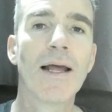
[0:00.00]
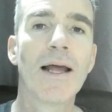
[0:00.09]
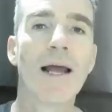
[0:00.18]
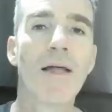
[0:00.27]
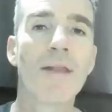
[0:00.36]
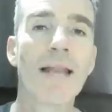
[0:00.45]

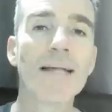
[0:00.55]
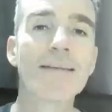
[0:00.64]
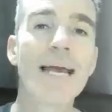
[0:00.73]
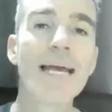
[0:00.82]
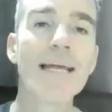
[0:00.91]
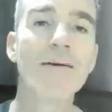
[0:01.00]
The next
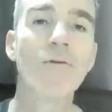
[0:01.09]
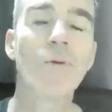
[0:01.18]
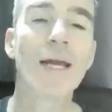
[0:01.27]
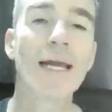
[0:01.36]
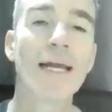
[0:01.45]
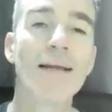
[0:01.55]
day
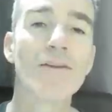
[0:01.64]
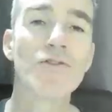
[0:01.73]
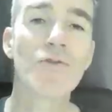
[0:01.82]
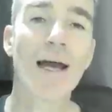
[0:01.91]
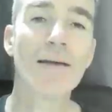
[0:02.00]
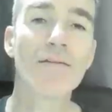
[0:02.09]
we
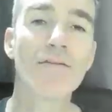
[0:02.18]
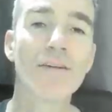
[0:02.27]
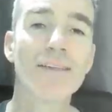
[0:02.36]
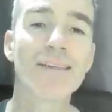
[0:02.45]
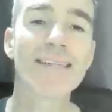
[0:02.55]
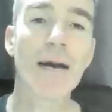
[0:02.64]
drive
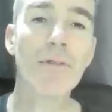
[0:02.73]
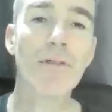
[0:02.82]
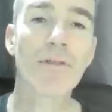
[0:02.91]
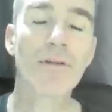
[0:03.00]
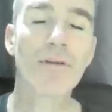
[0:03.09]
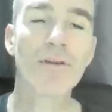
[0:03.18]
south
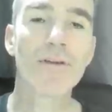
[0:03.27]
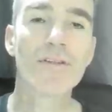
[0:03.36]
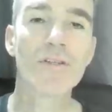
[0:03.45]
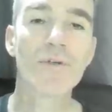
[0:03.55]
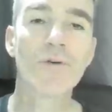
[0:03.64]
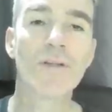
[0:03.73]

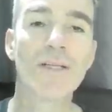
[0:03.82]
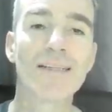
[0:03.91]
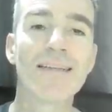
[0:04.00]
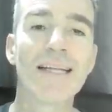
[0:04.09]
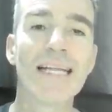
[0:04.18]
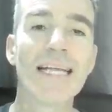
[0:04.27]
to the
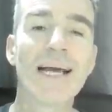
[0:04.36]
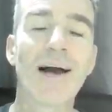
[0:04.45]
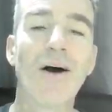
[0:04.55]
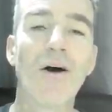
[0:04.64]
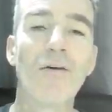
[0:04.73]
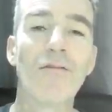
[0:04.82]
city
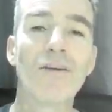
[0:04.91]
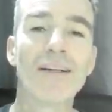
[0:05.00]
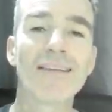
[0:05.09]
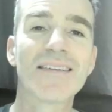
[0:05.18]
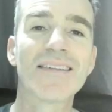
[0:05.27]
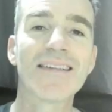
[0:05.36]
of
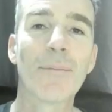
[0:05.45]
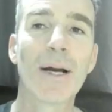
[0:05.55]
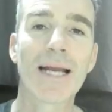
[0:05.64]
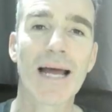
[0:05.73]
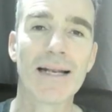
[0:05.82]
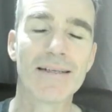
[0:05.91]

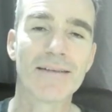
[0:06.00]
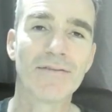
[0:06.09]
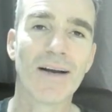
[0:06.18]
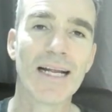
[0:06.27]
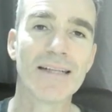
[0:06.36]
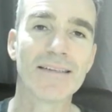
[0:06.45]
Samarkand, a very
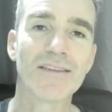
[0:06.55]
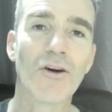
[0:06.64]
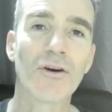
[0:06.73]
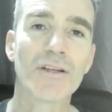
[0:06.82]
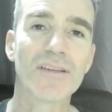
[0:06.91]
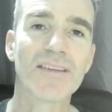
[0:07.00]

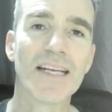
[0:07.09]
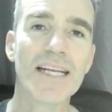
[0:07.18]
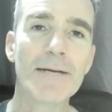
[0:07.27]
historical city.